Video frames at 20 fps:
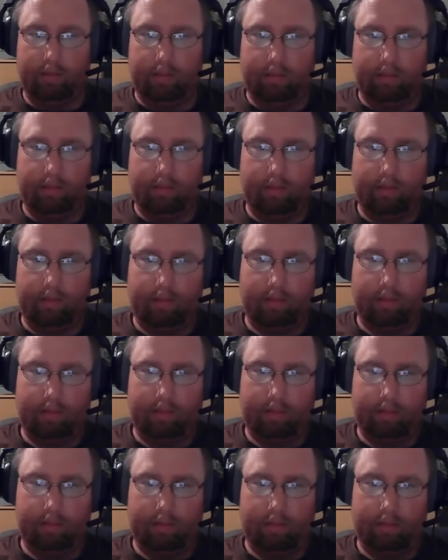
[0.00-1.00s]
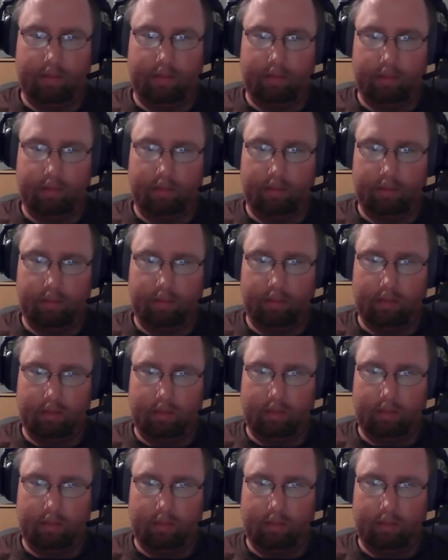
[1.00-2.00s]

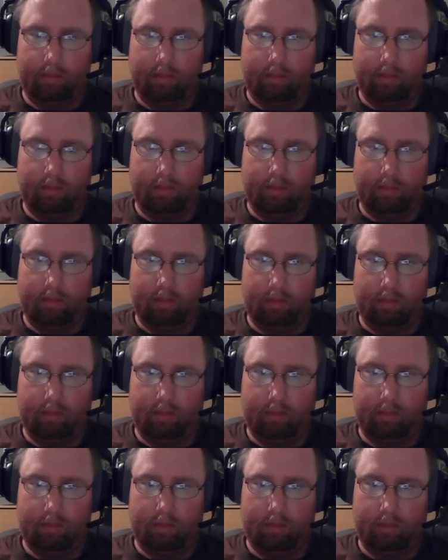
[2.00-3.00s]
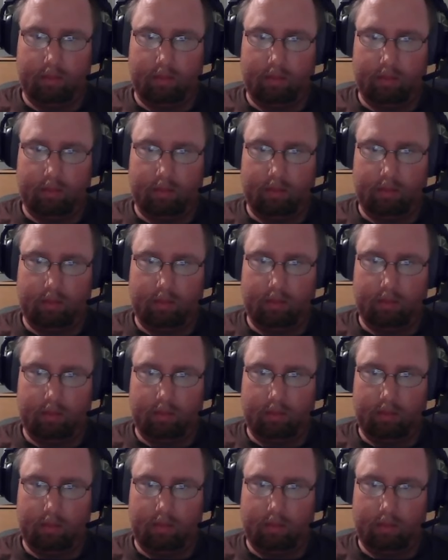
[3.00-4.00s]

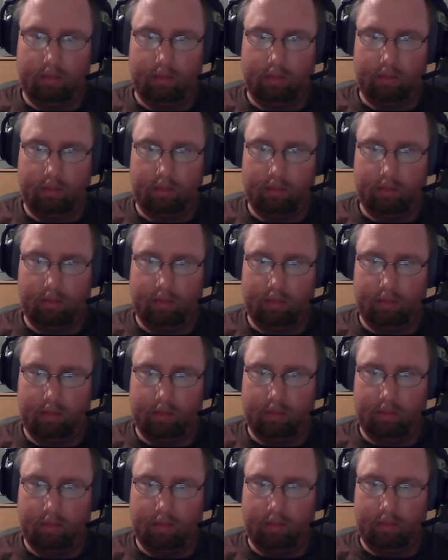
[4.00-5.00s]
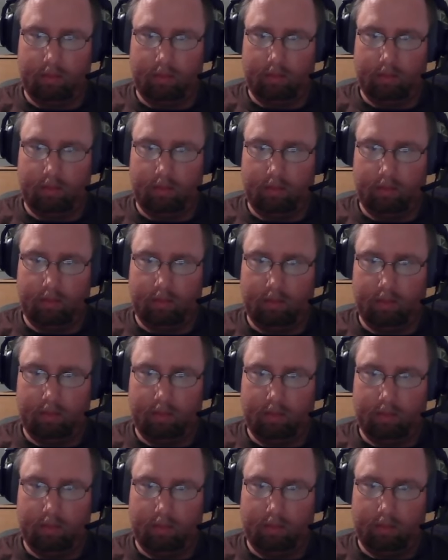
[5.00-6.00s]

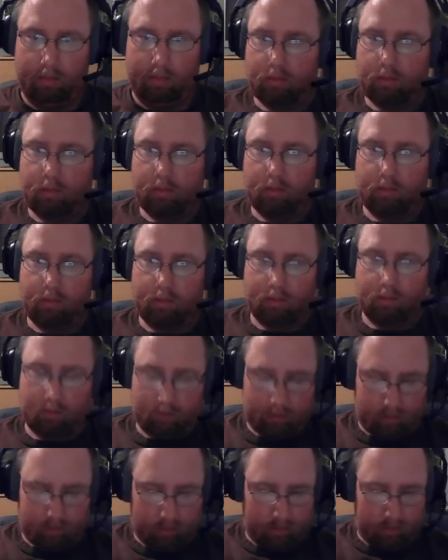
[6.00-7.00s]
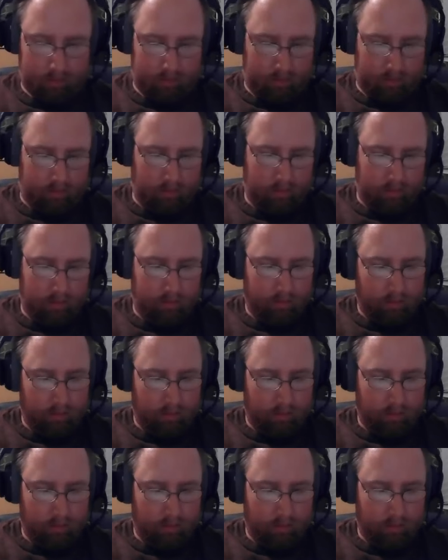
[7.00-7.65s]
[no speech]